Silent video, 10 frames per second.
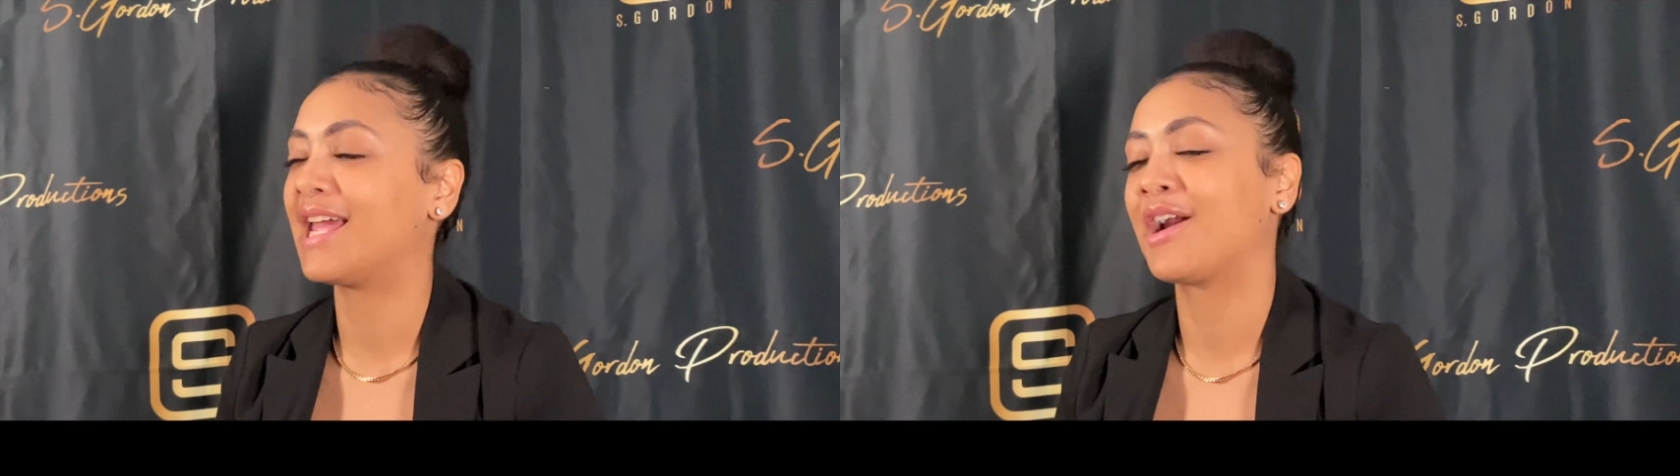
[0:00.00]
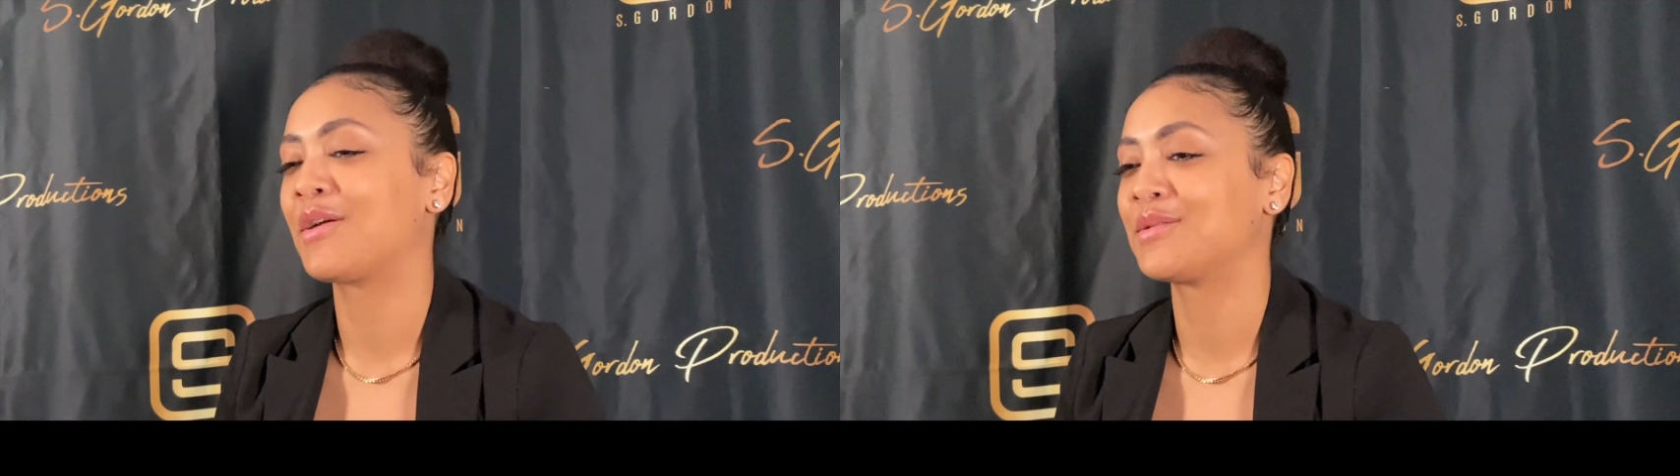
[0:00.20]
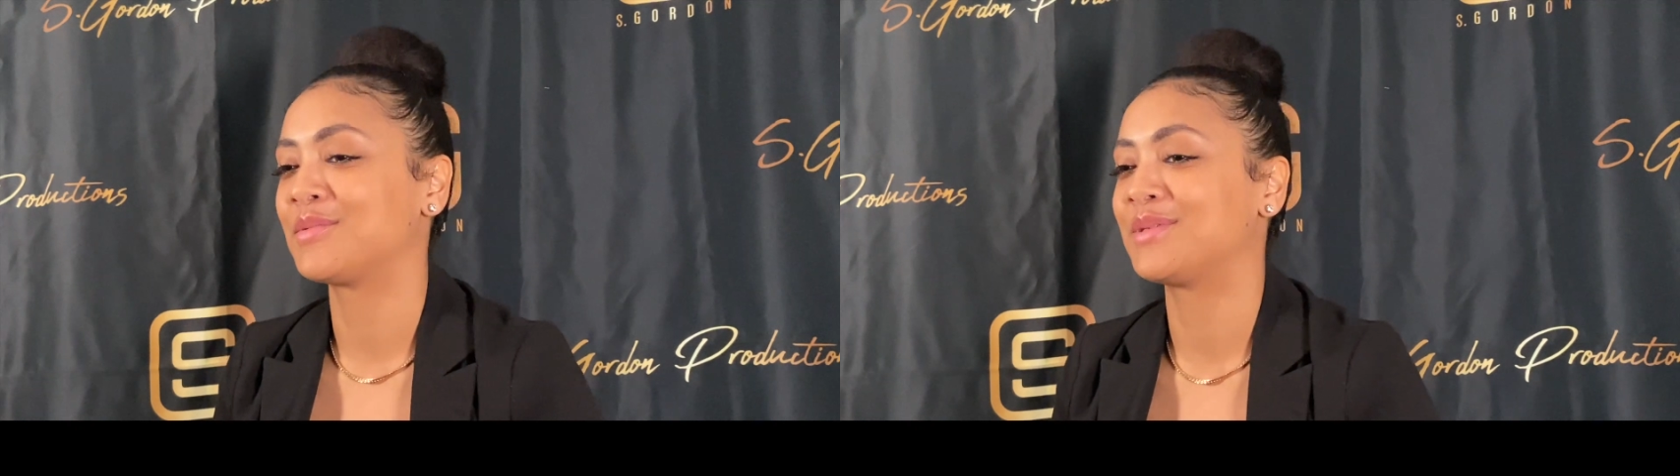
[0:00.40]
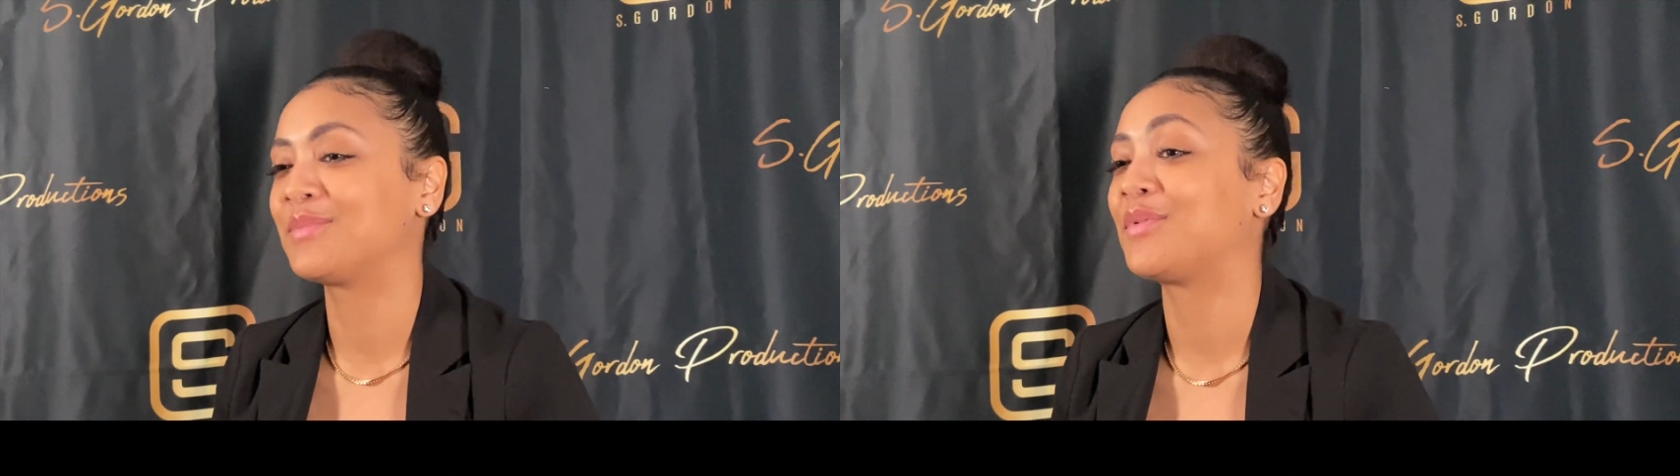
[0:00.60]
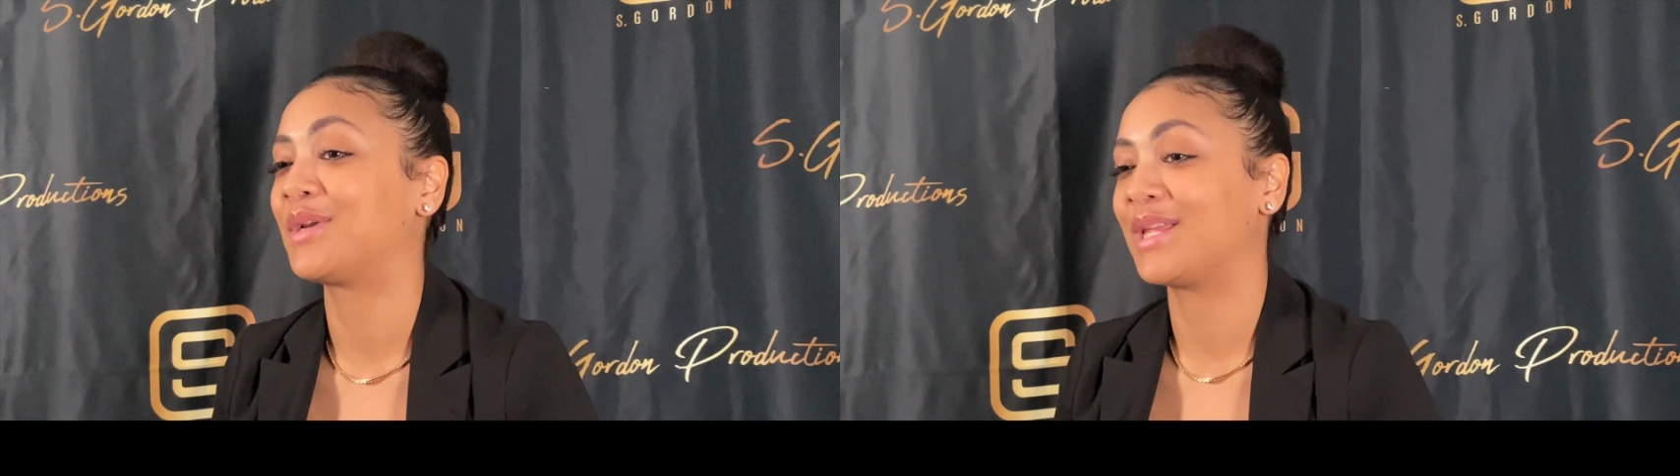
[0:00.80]
that girls was
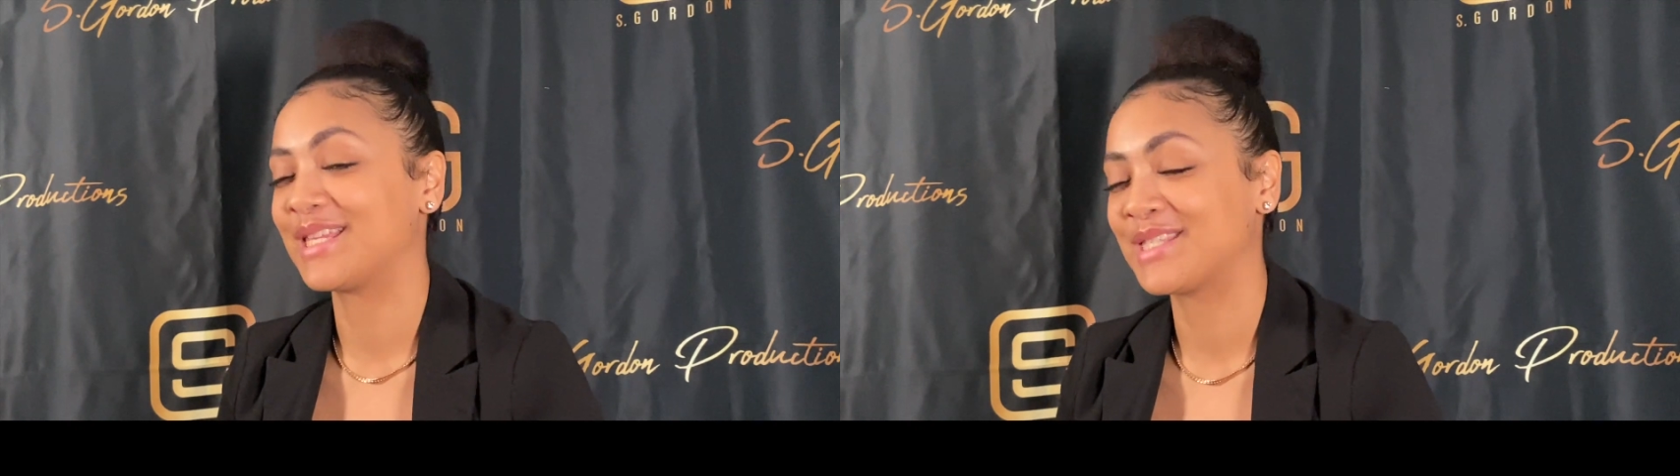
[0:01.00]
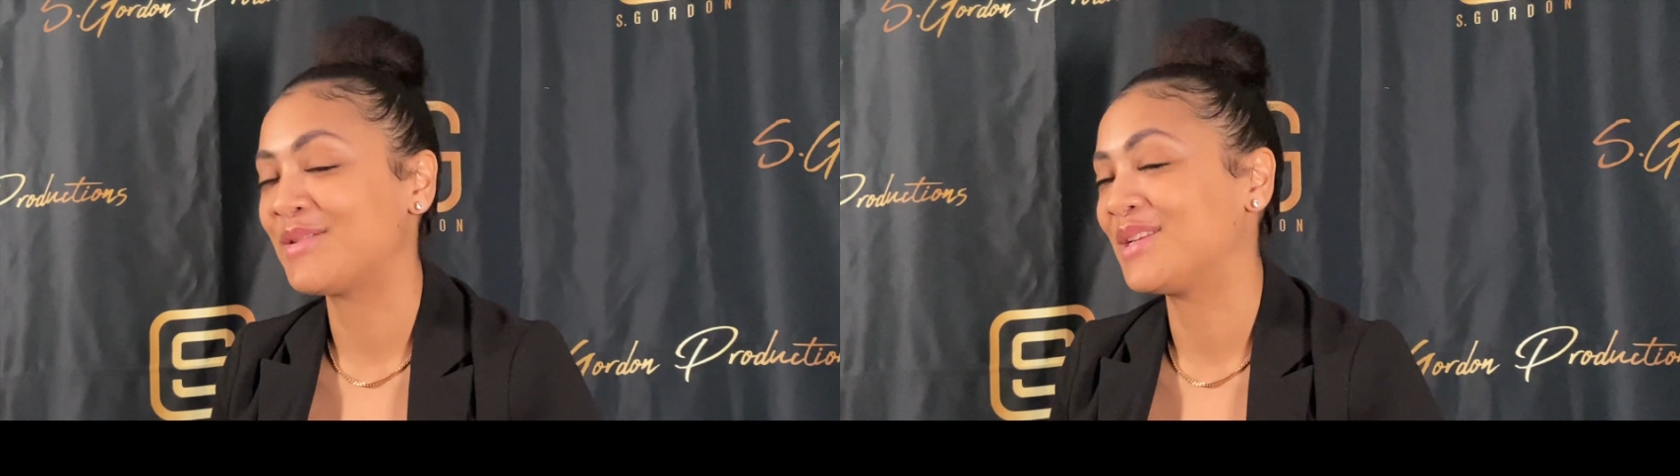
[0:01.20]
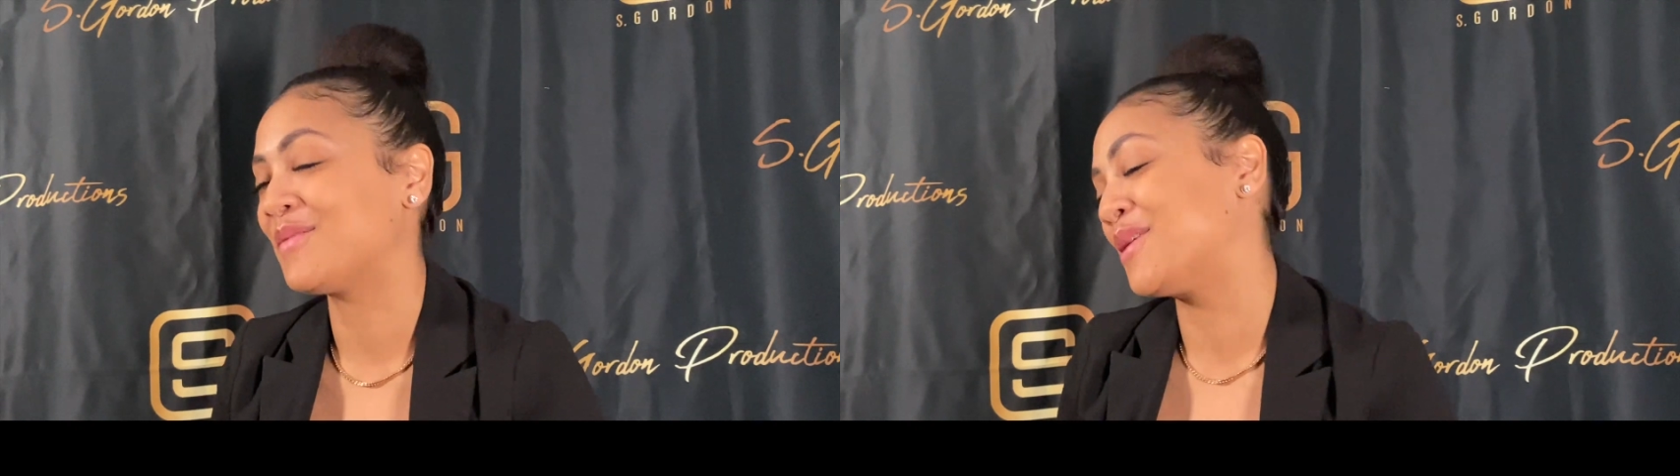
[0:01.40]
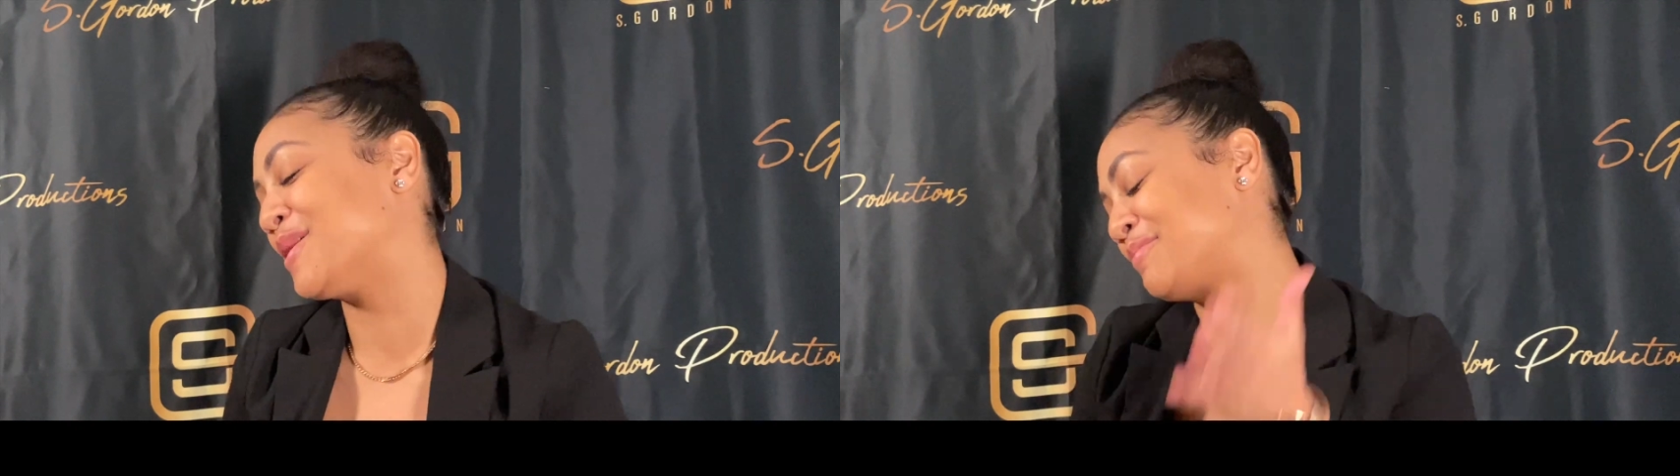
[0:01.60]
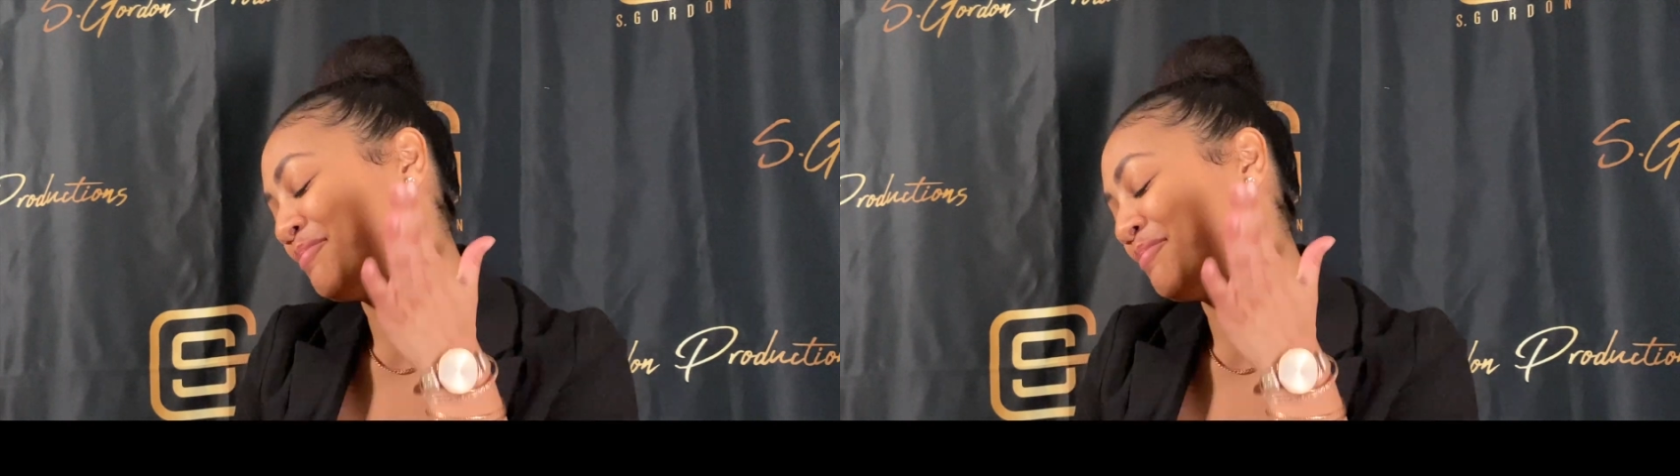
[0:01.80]
pretty in Solon. Well,